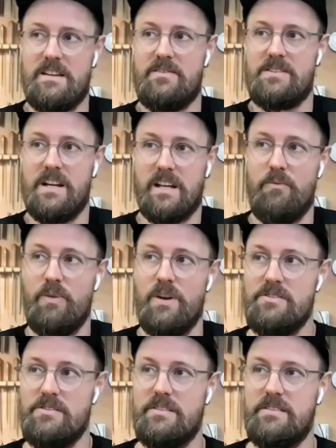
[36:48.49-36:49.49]
He was like, can we
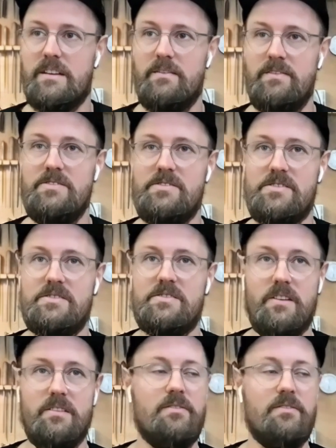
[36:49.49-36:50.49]
just stop